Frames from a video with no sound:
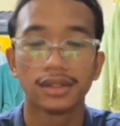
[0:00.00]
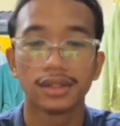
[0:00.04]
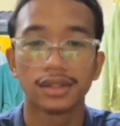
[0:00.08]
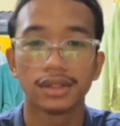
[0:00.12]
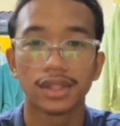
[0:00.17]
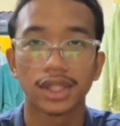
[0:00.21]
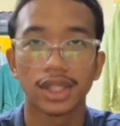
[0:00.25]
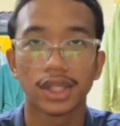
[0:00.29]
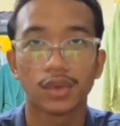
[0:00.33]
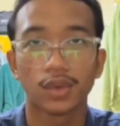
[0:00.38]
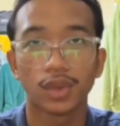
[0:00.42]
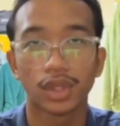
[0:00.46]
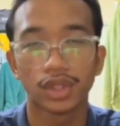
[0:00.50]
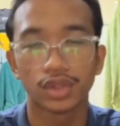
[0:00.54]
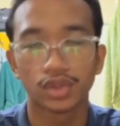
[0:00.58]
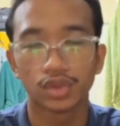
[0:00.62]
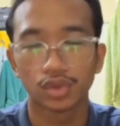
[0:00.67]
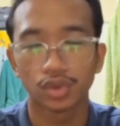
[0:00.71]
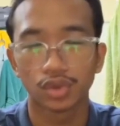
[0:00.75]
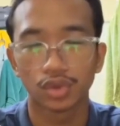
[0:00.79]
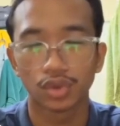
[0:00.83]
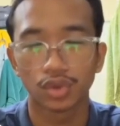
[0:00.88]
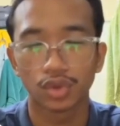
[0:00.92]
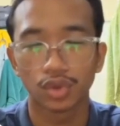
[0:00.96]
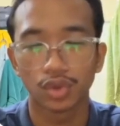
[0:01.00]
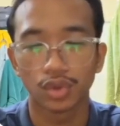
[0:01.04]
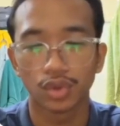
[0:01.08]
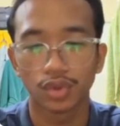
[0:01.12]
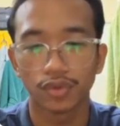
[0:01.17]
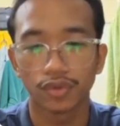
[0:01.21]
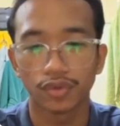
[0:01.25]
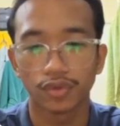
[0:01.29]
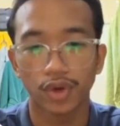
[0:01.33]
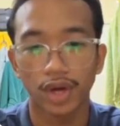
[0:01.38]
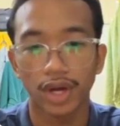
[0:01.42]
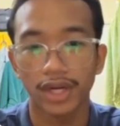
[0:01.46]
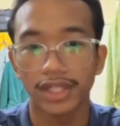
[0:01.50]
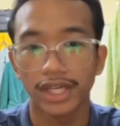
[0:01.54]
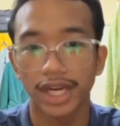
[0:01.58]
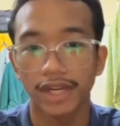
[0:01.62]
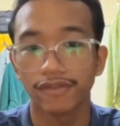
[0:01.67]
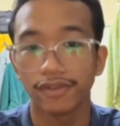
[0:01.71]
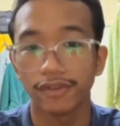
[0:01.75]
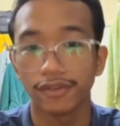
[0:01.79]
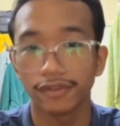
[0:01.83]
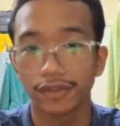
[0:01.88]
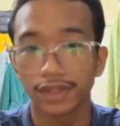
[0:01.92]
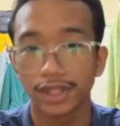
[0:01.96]
equal to
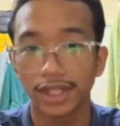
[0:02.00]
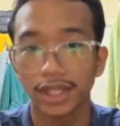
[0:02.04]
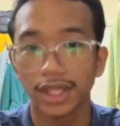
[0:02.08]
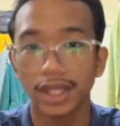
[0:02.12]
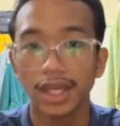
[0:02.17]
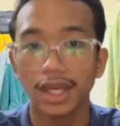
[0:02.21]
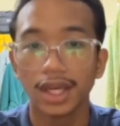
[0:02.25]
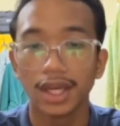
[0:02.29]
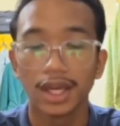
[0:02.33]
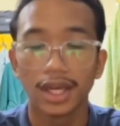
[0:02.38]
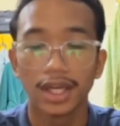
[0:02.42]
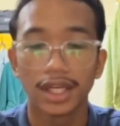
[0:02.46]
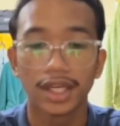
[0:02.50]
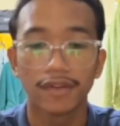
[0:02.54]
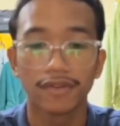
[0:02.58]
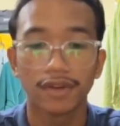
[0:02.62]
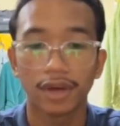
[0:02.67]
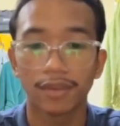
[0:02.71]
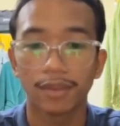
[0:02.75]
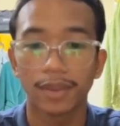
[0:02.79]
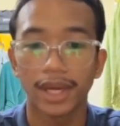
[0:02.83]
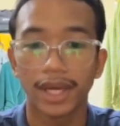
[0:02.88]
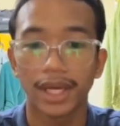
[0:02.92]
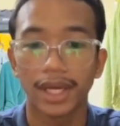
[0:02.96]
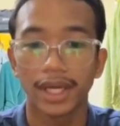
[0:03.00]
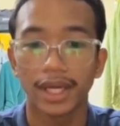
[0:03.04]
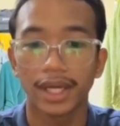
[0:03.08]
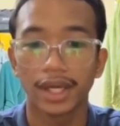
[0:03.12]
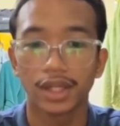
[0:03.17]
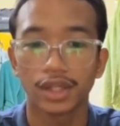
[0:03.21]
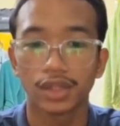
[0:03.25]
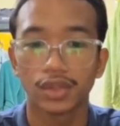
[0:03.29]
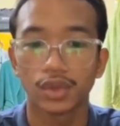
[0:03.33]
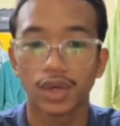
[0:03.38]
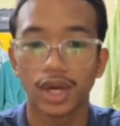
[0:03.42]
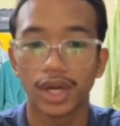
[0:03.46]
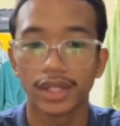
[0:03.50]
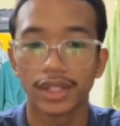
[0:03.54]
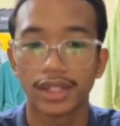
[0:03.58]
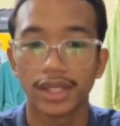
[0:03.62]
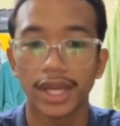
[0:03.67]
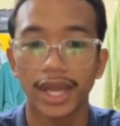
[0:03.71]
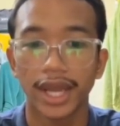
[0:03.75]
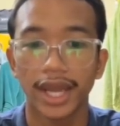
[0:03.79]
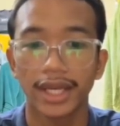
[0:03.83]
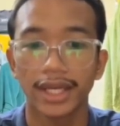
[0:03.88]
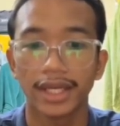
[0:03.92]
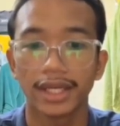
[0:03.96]
450 divided by 200,
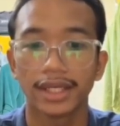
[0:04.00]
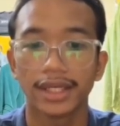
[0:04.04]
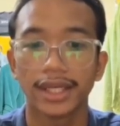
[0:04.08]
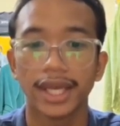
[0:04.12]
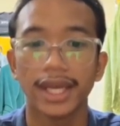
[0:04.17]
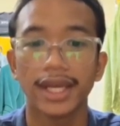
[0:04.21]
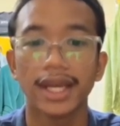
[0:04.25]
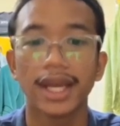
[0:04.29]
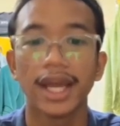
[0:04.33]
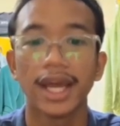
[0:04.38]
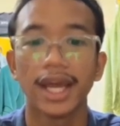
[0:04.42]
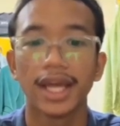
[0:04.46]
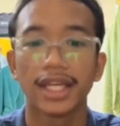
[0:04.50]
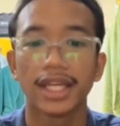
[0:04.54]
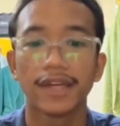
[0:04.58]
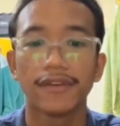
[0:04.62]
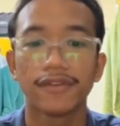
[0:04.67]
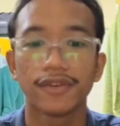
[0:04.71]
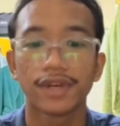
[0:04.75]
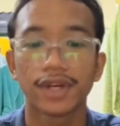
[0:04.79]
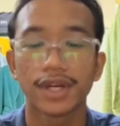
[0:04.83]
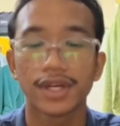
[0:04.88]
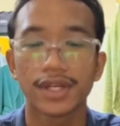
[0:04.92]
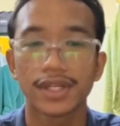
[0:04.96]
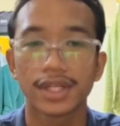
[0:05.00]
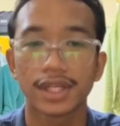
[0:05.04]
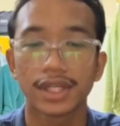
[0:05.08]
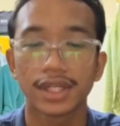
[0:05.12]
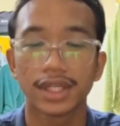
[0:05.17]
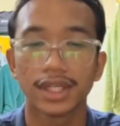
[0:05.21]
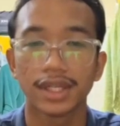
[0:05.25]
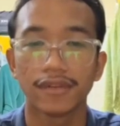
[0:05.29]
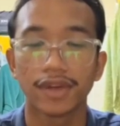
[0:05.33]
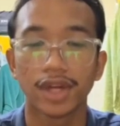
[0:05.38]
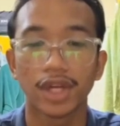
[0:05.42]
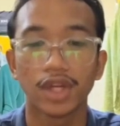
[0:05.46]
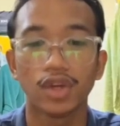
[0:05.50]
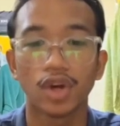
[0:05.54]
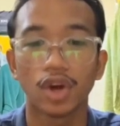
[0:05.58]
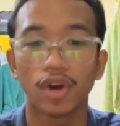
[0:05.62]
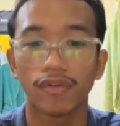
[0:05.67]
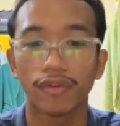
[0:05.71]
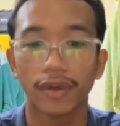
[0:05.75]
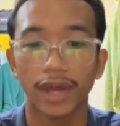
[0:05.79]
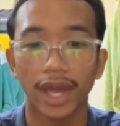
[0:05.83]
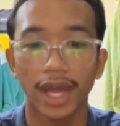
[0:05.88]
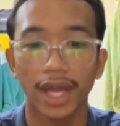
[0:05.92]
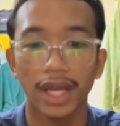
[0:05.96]
and that gives us the value of
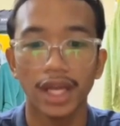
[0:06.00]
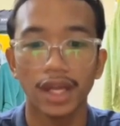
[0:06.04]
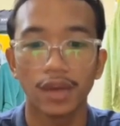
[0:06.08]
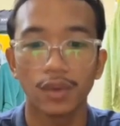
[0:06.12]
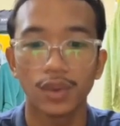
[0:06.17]
L,